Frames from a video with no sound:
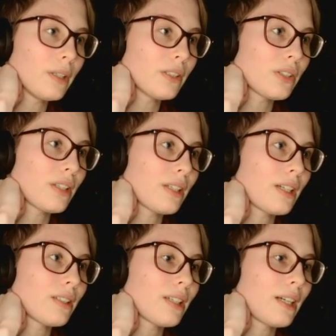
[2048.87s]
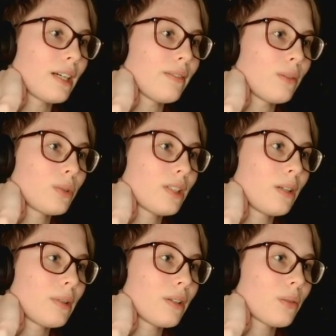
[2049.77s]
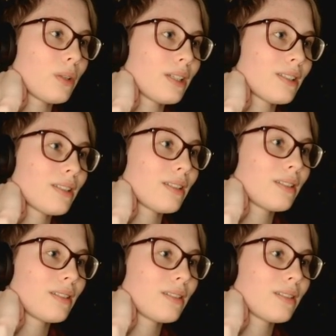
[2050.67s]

But there's nothing else I have, so tell me otherwise.